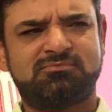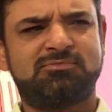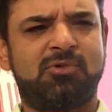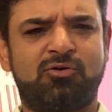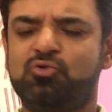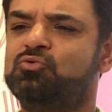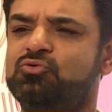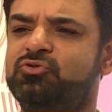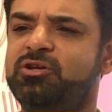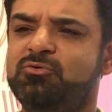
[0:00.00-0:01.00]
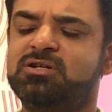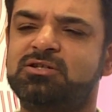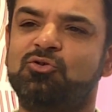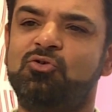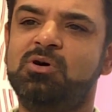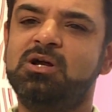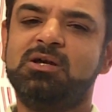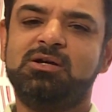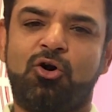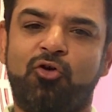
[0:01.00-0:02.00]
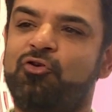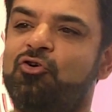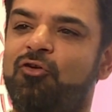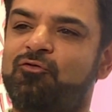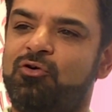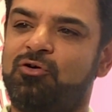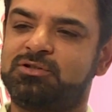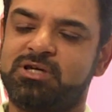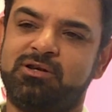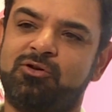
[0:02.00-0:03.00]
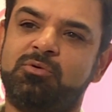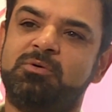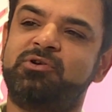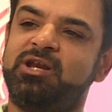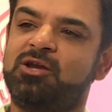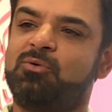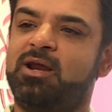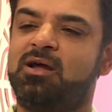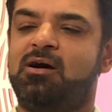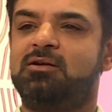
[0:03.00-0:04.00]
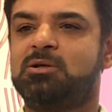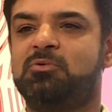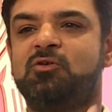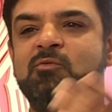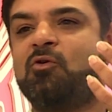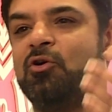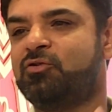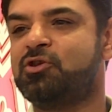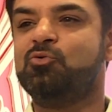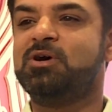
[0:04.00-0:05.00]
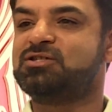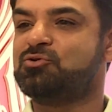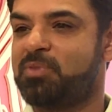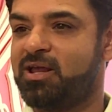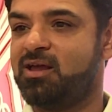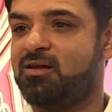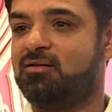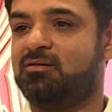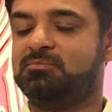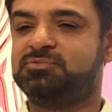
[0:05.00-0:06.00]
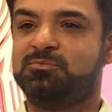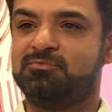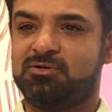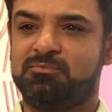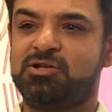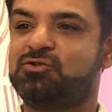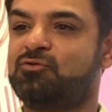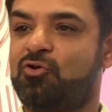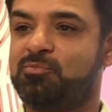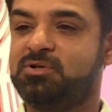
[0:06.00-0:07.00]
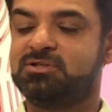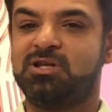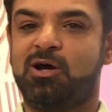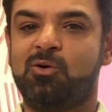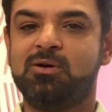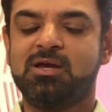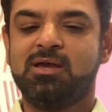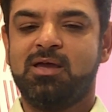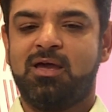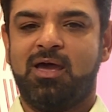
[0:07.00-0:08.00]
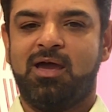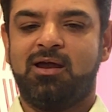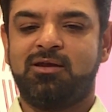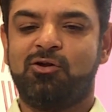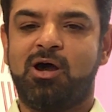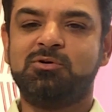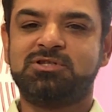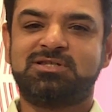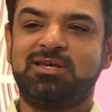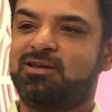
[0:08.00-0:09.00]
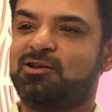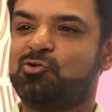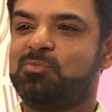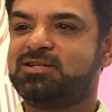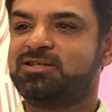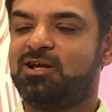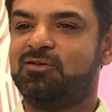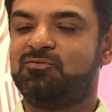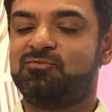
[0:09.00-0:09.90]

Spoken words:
About 2 to 3 weeks ago on the golf course, and we were training quite hard. Some of them have gone to the US to play a bunch of tournaments now. And I was just thinking to myself,